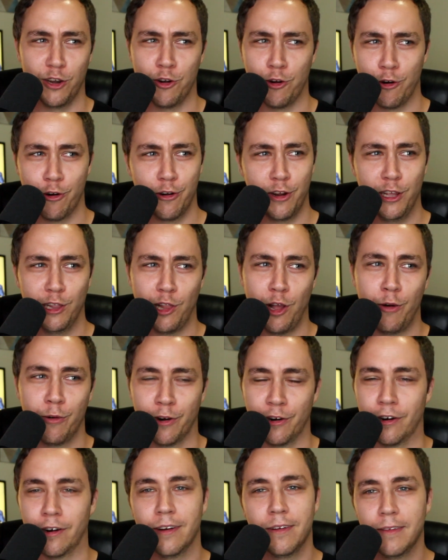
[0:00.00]
a nerdy
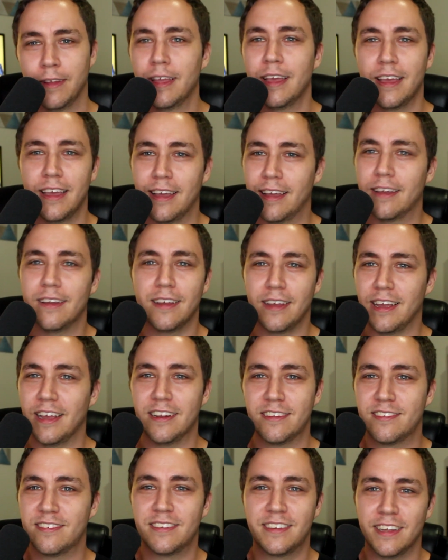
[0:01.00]
loner.
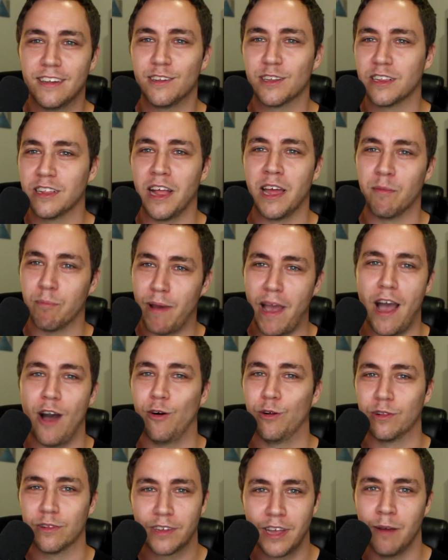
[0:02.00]
It's still Glen
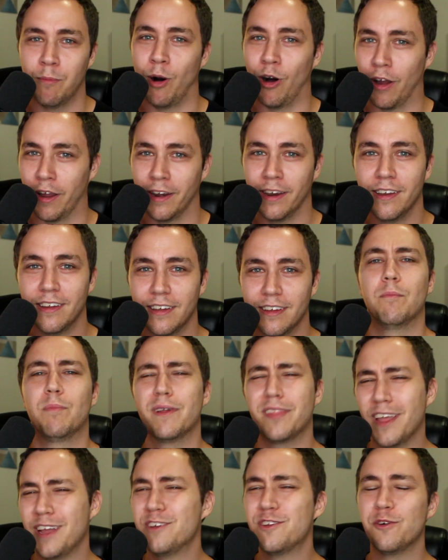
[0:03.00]
Powell, come on.
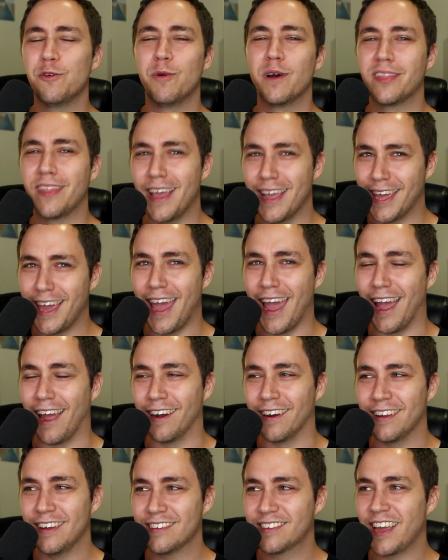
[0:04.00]
But they do what they
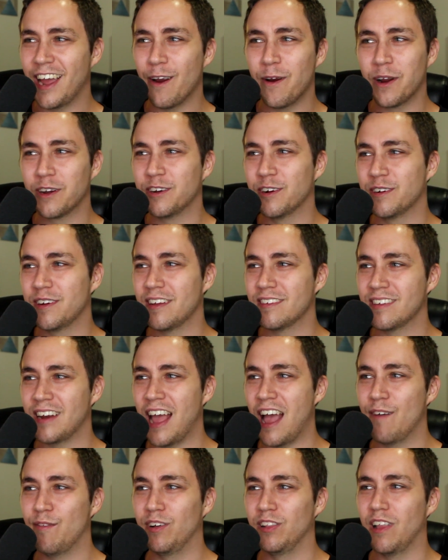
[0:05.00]
can. His character doesn't
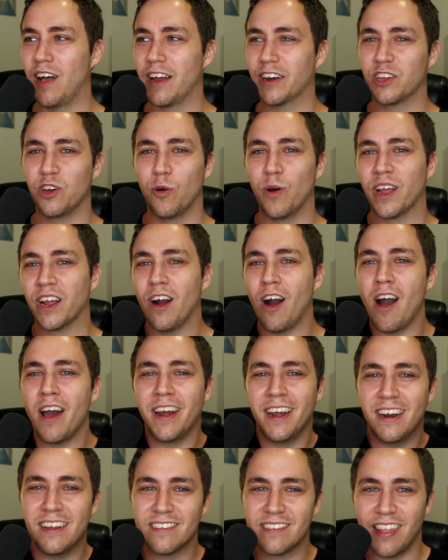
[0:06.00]
have a lot going on
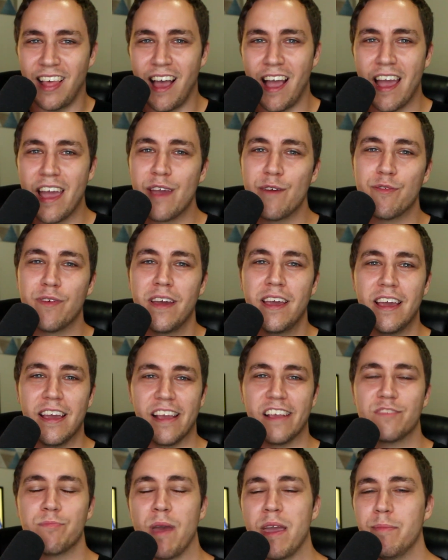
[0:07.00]
in his life,
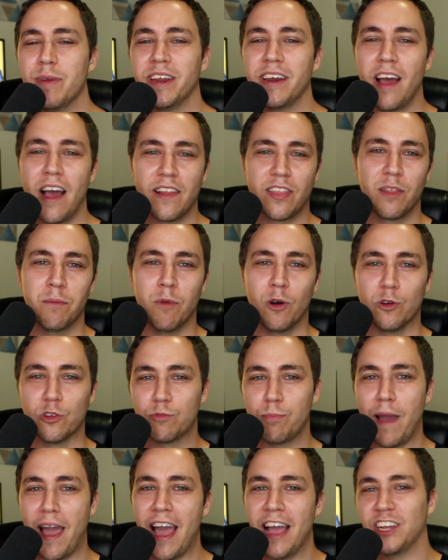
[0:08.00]
he's maybe not the
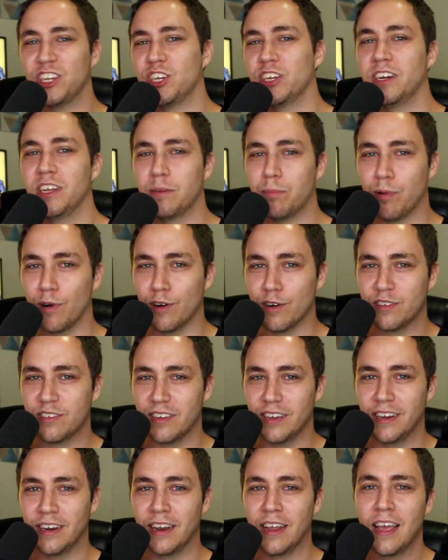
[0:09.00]
most passionate
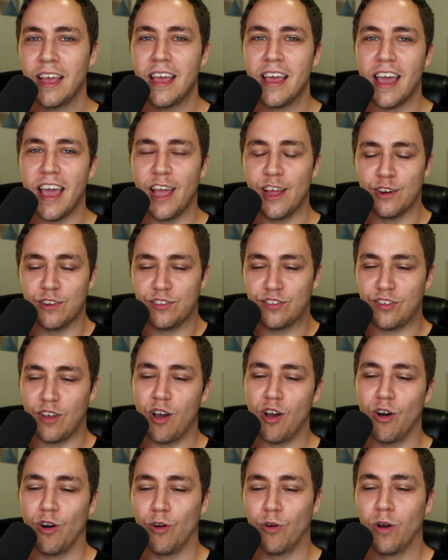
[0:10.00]
person, and
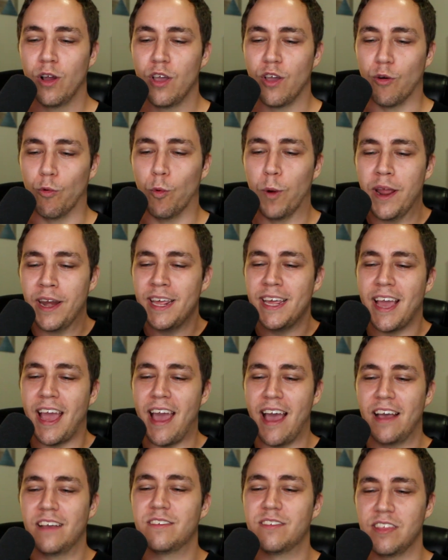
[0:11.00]
so when he
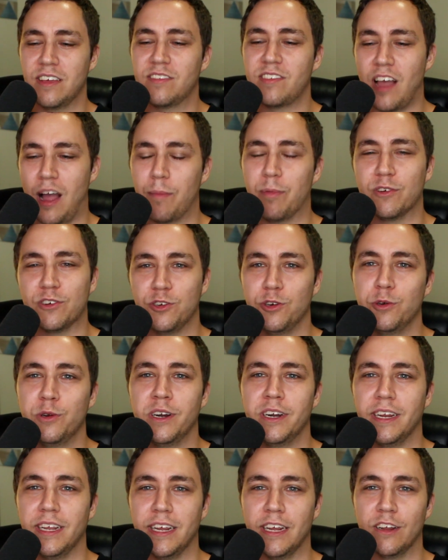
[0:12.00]
has this
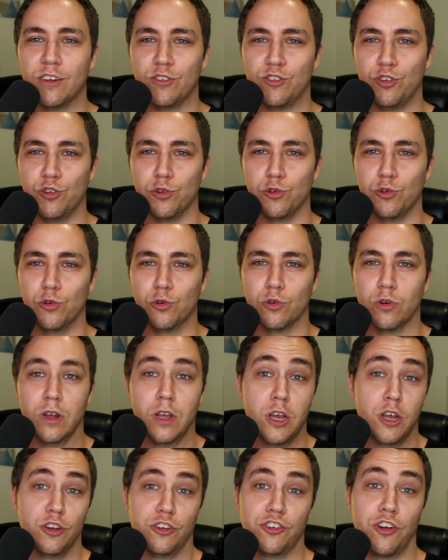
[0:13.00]
opportunity to
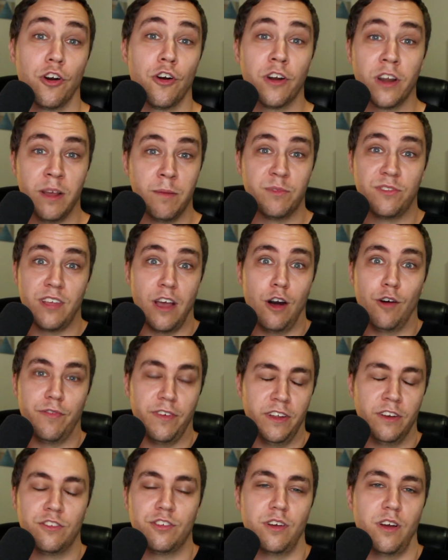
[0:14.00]
turn himself
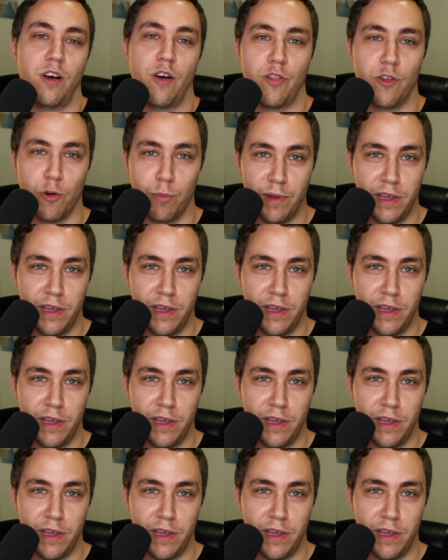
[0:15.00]
into other